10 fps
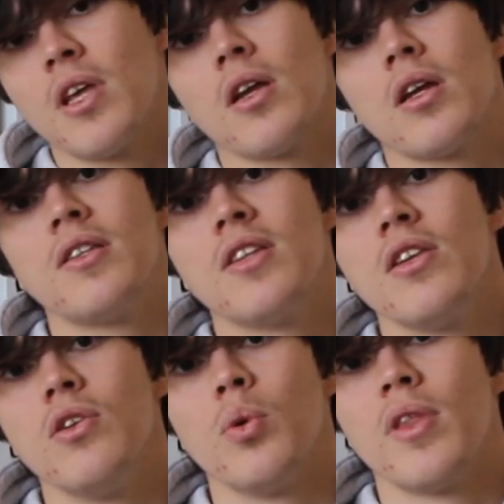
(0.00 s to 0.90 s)
they're going to
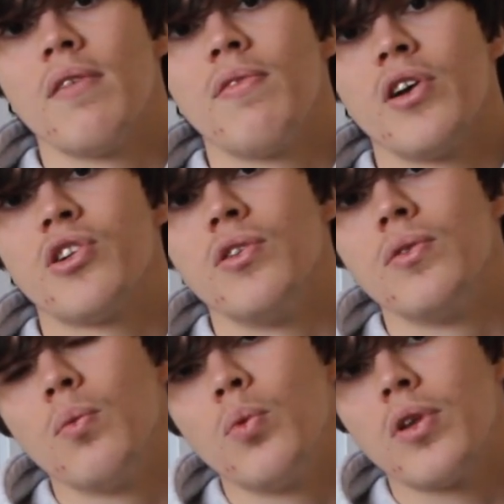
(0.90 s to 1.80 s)
continue with that fashion
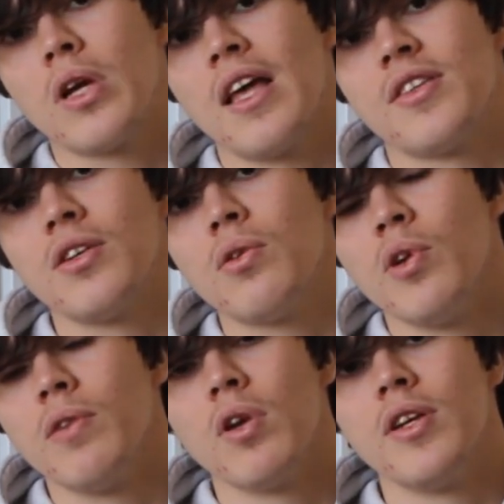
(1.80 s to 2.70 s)
with the Classic
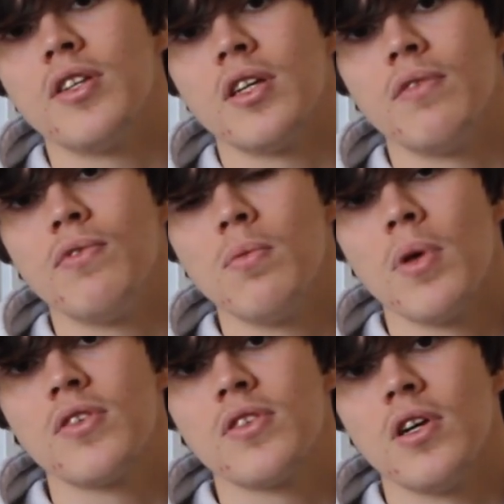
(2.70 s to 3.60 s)
Green releasing in a few
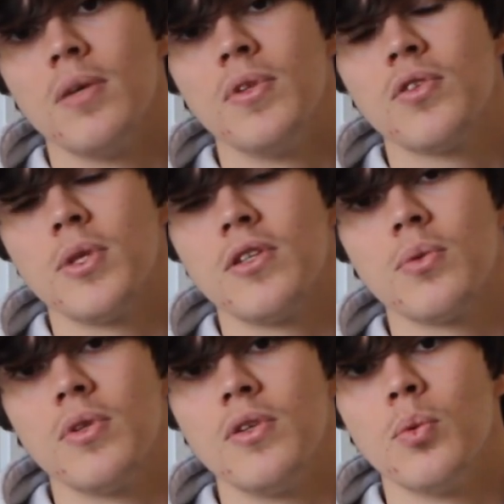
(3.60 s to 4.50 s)
months' time in
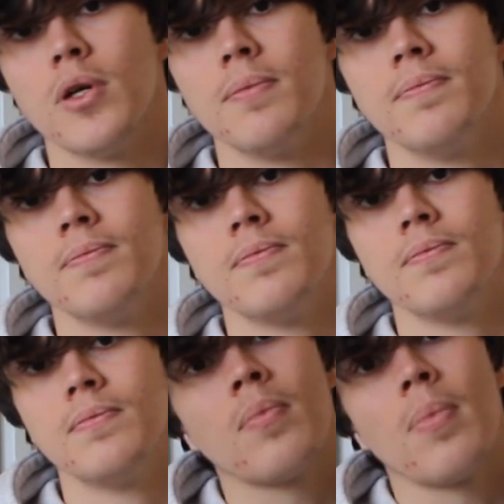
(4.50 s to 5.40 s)
2021.
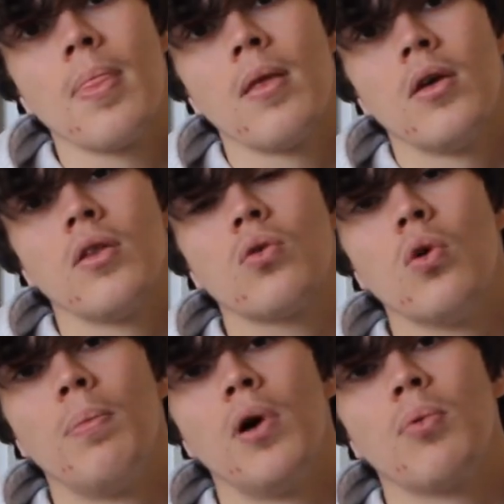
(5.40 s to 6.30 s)
The
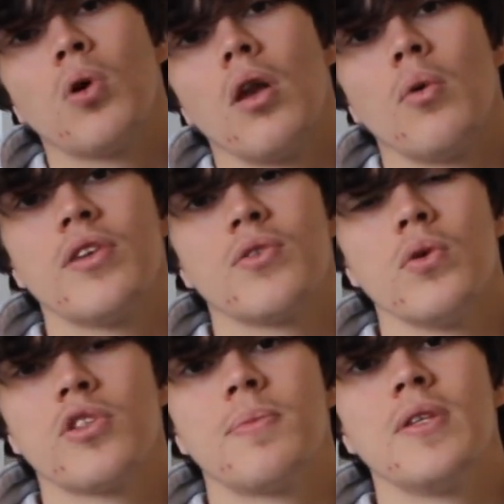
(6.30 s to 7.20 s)
Court Purple colourway has
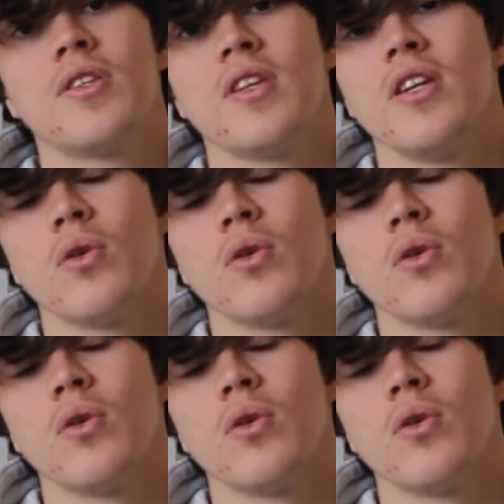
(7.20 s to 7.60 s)
also been seen